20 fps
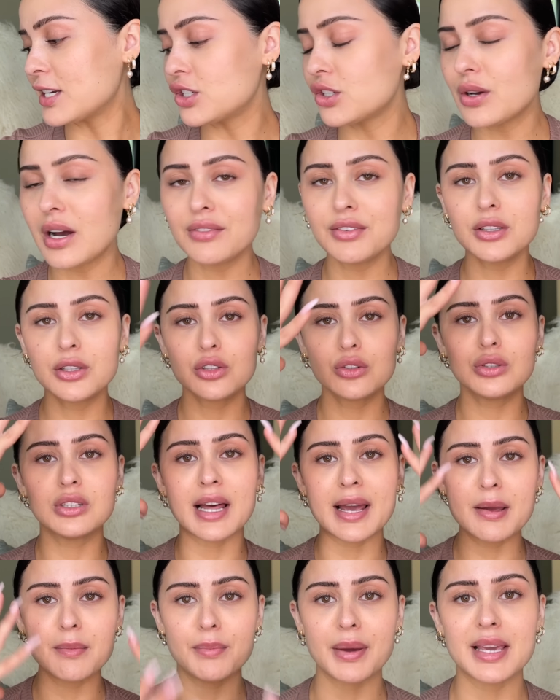do have a little
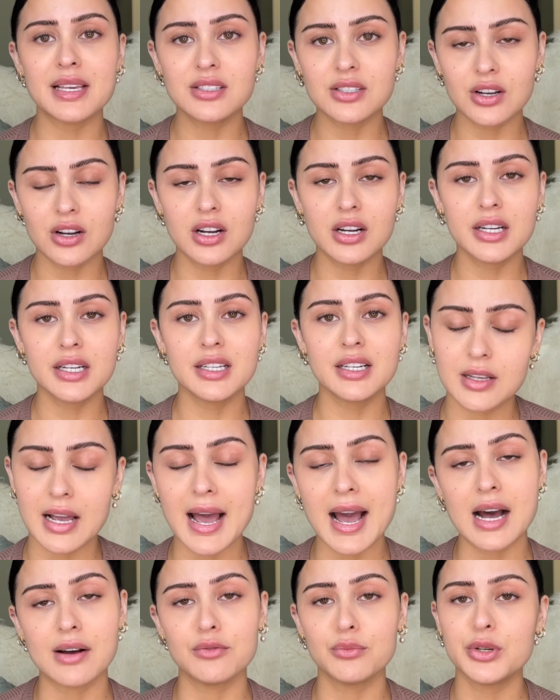light base on. I
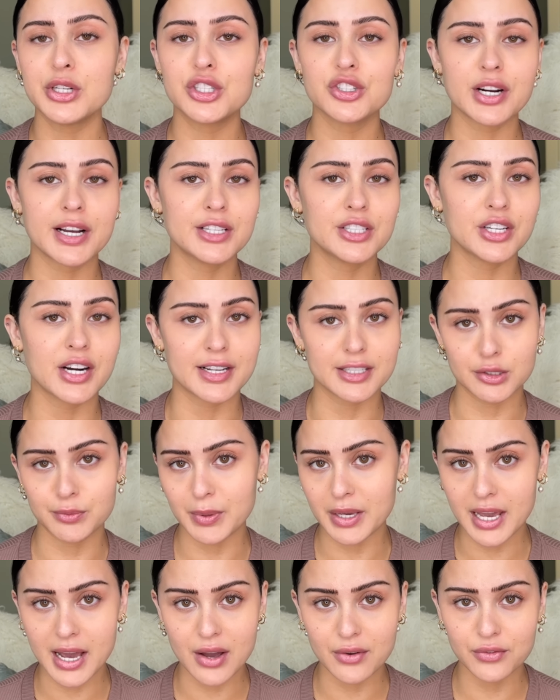have moisturizer
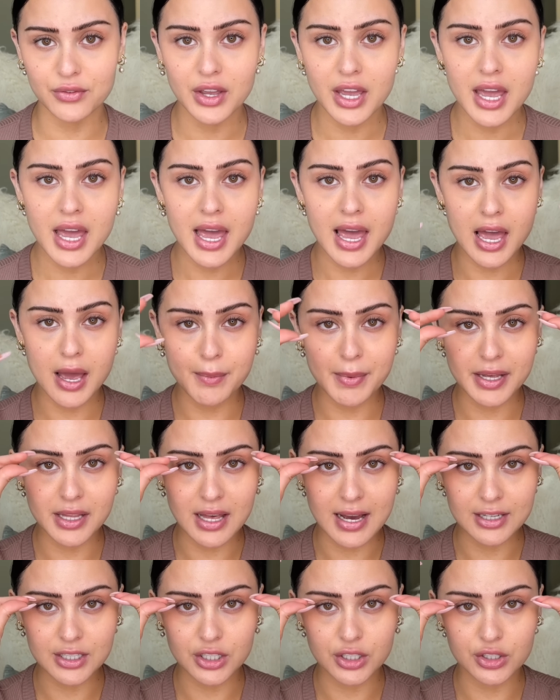SPF and my
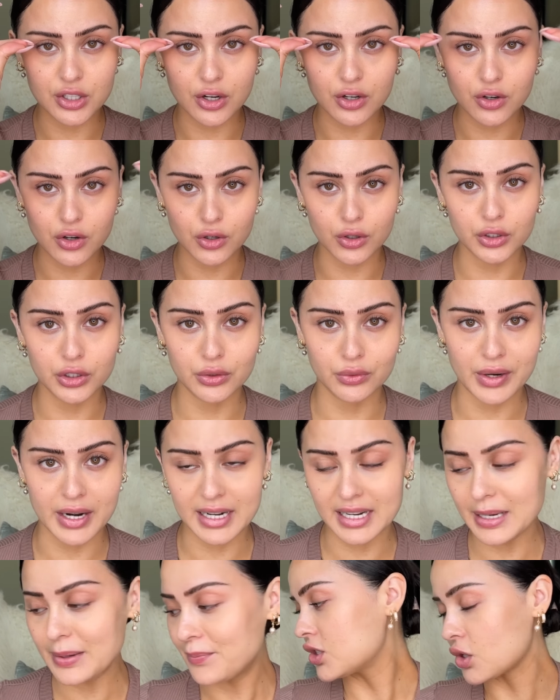lashes are curled and
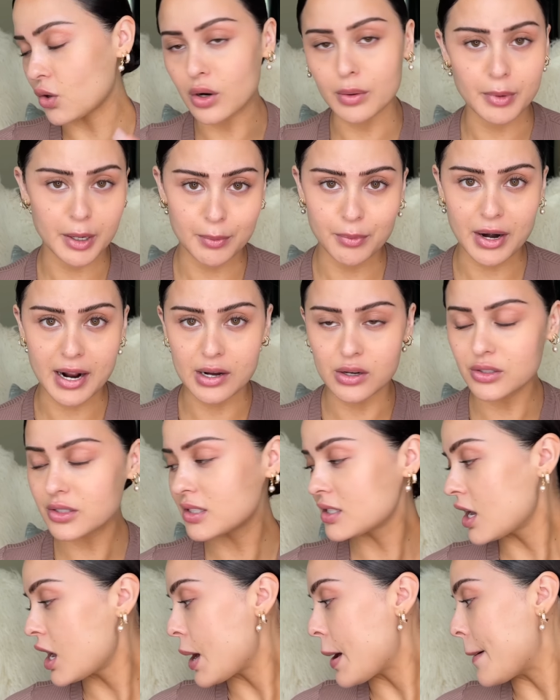ready. So are my
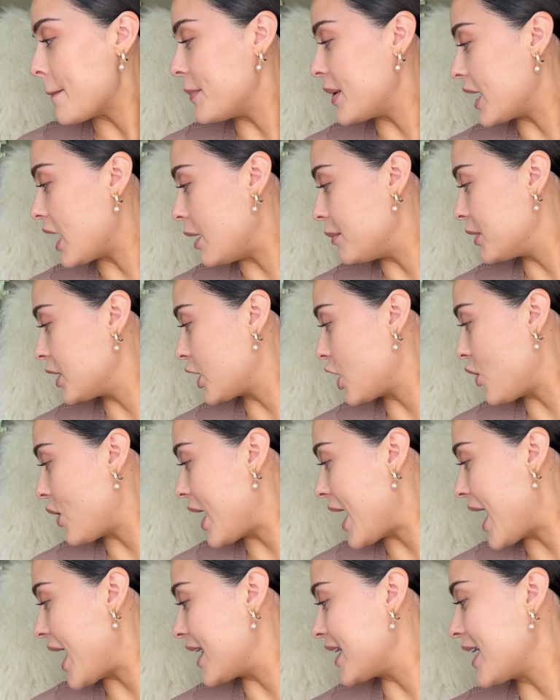brows but I'm gonna go
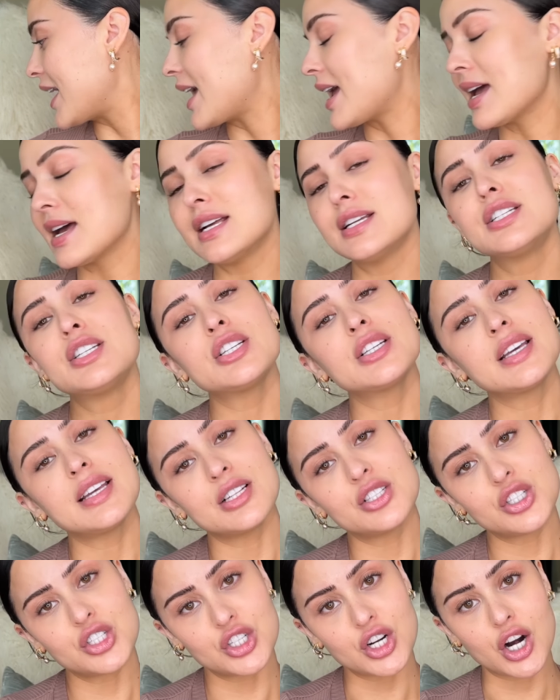ahead and
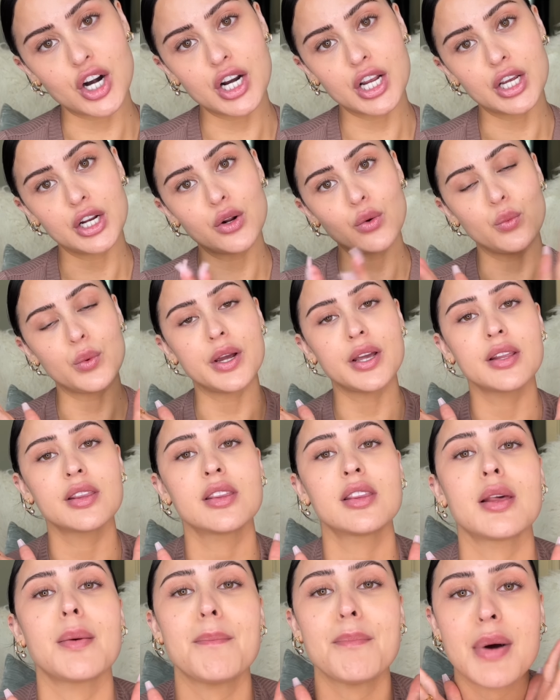get started
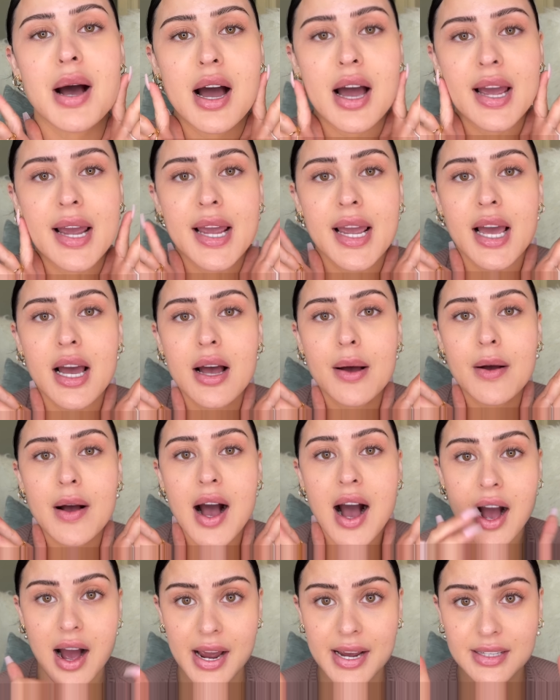with my
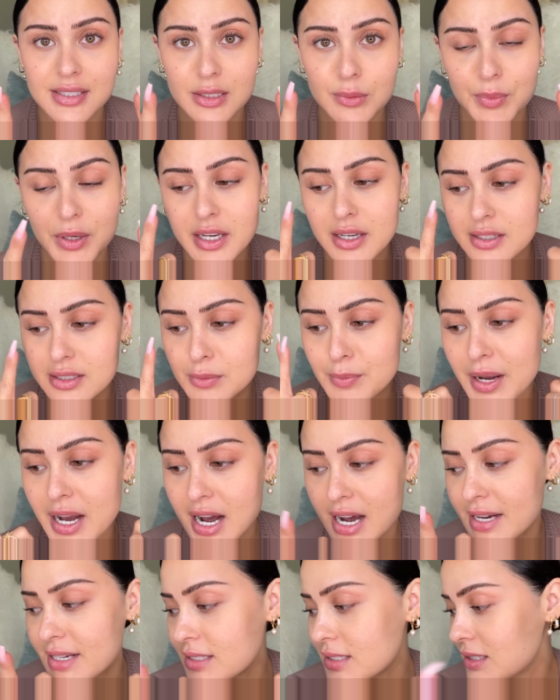eyes because my
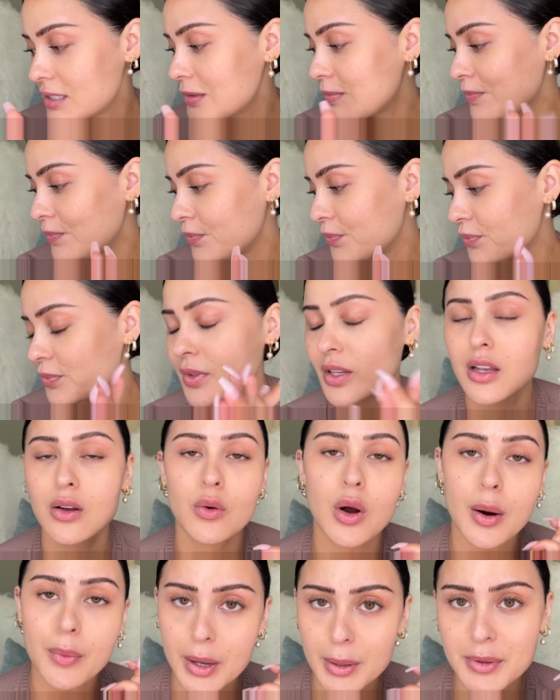eyes
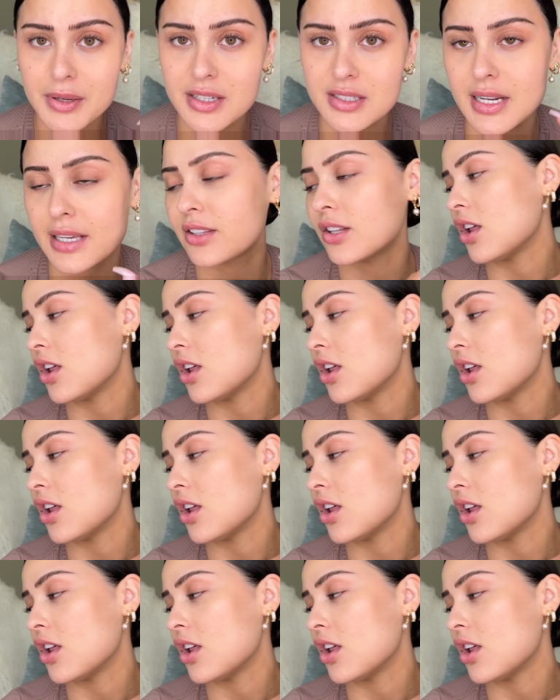are probably gonna take the